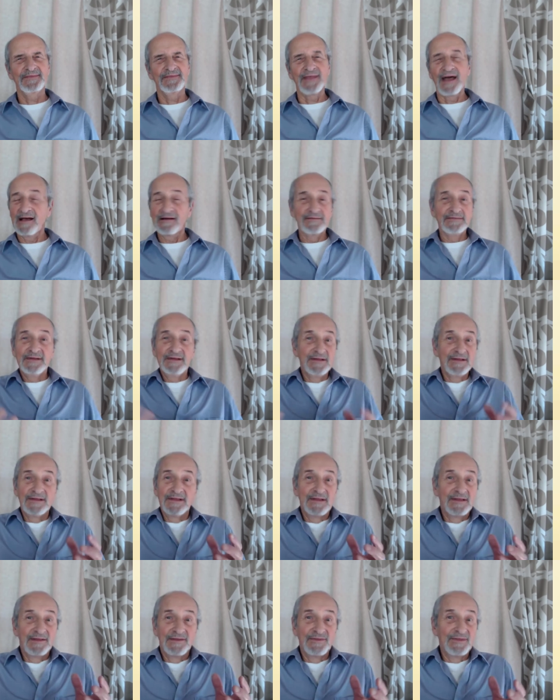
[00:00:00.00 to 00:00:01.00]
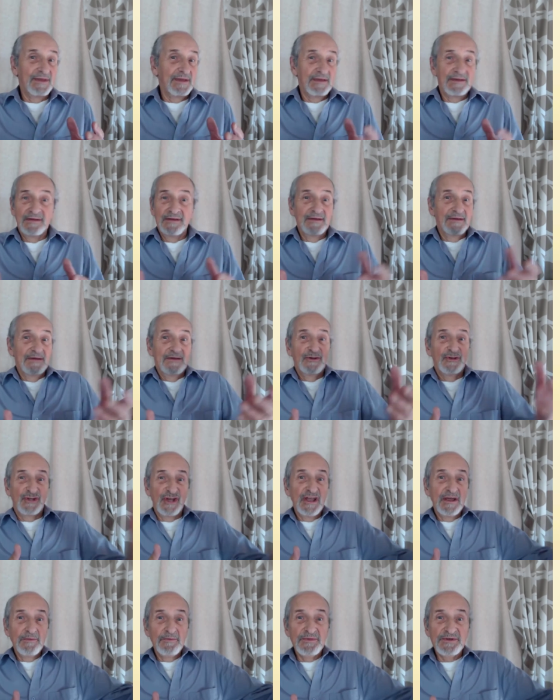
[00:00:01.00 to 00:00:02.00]
Now, the
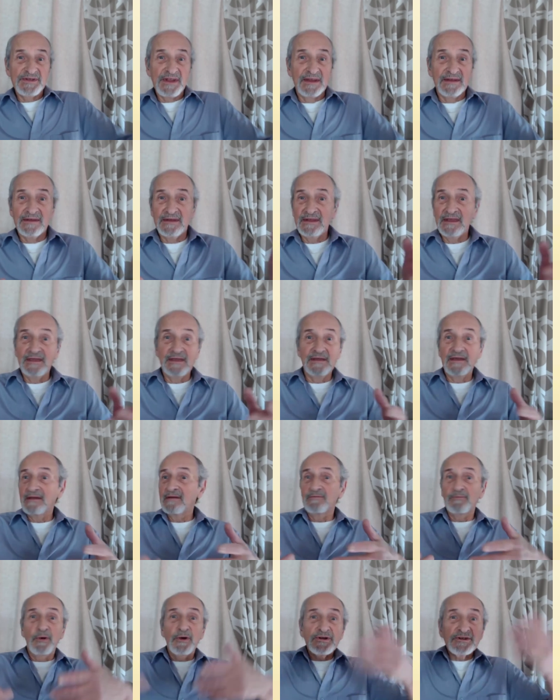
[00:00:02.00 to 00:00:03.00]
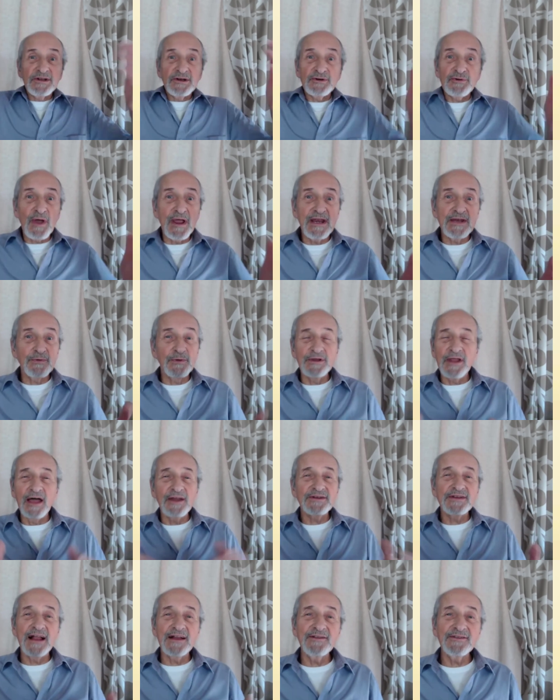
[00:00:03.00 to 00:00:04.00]
gyms and the personal trainers will
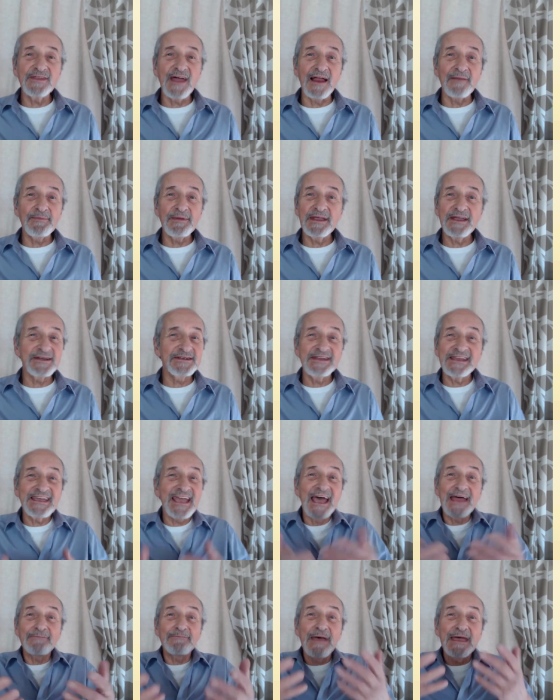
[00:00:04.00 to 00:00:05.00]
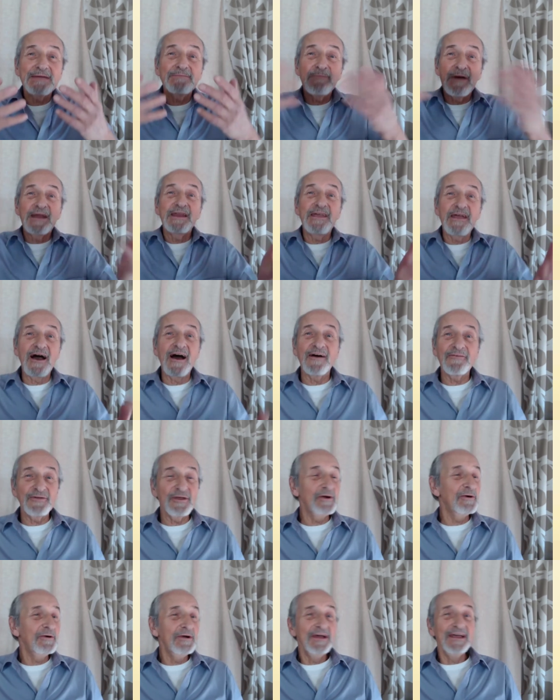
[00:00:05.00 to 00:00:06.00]
not tell you that because they can't make money off
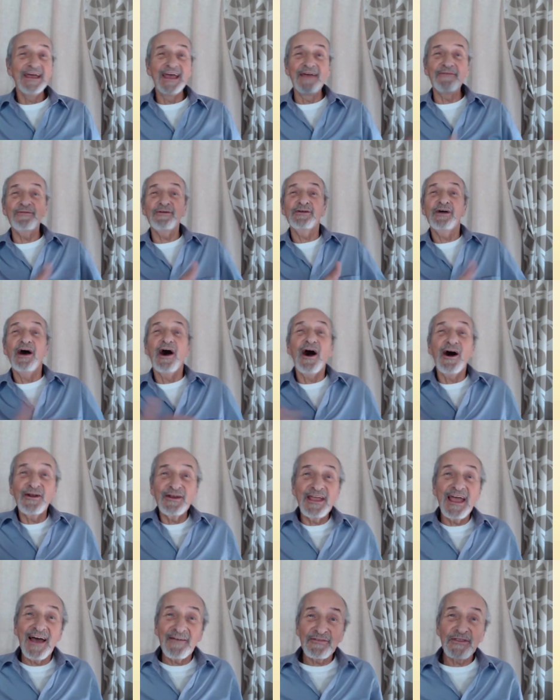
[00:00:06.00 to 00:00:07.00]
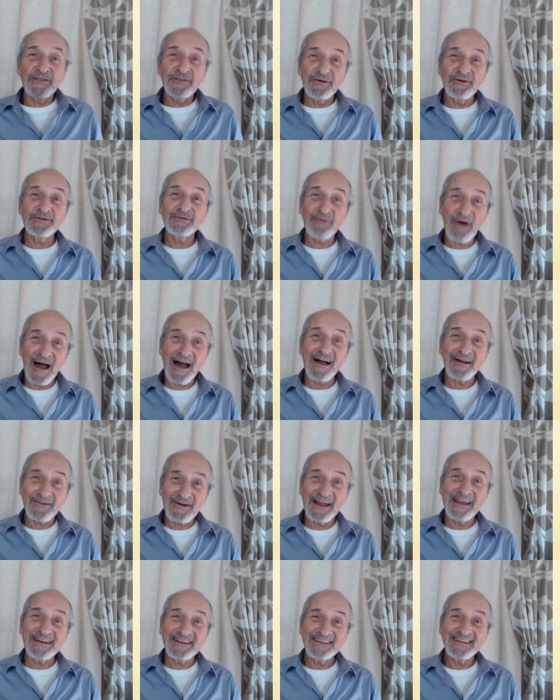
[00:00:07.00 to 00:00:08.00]
you if you're all you have to do is walk,
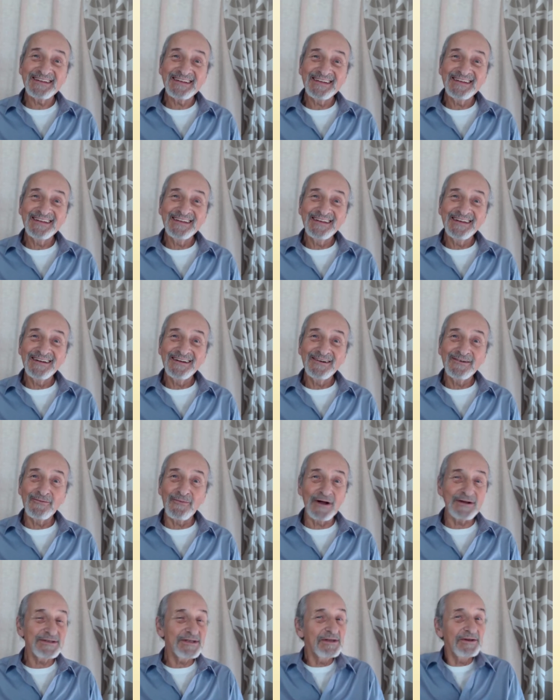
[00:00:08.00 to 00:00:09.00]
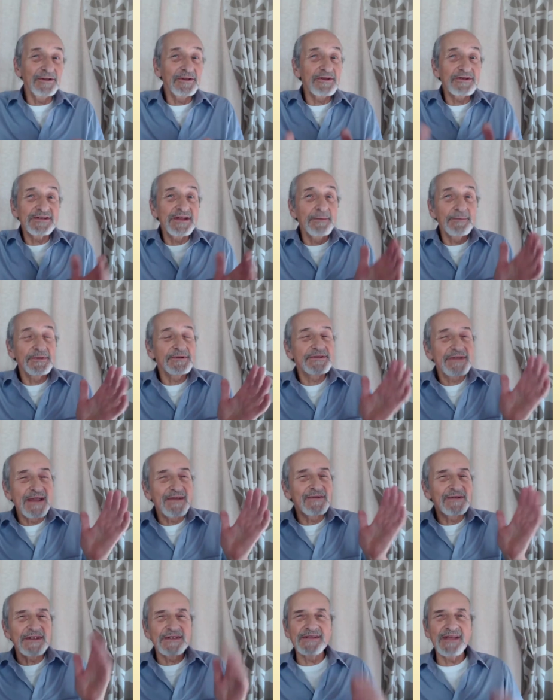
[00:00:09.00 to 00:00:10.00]
right? Once you know the simple
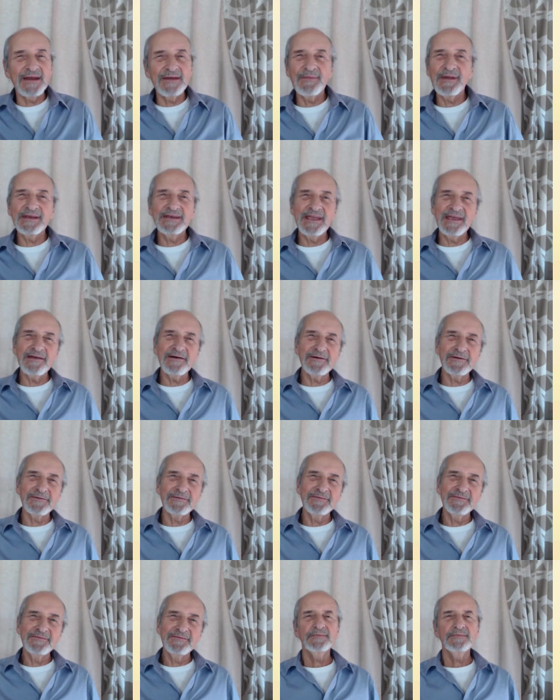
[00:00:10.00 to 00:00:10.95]
secret, it's not a big deal.